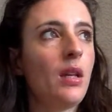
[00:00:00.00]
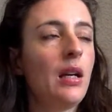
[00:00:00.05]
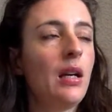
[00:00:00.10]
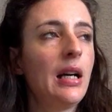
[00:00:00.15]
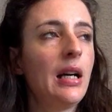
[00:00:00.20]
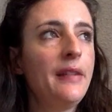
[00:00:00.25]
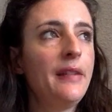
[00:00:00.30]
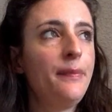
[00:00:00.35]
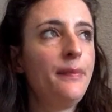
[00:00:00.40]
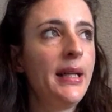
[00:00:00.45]

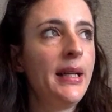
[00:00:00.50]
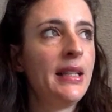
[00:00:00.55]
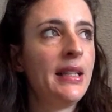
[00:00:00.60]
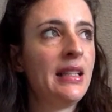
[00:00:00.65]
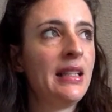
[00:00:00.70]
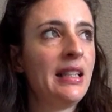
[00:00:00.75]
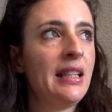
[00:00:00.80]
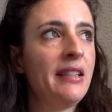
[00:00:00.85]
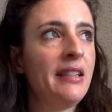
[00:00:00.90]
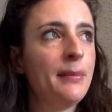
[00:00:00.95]
I've been
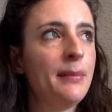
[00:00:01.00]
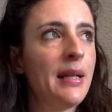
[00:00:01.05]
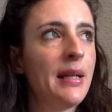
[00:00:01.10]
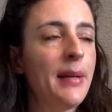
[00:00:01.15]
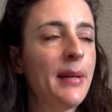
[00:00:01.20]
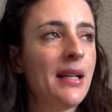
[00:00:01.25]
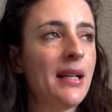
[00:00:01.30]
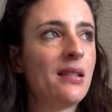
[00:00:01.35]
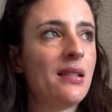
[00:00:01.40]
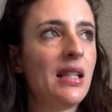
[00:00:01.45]
clearing my
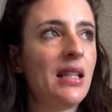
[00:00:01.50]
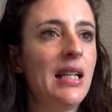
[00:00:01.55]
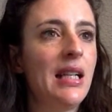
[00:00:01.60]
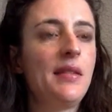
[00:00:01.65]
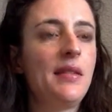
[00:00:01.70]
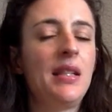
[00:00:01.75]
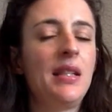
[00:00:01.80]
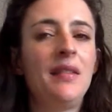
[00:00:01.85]
past lives,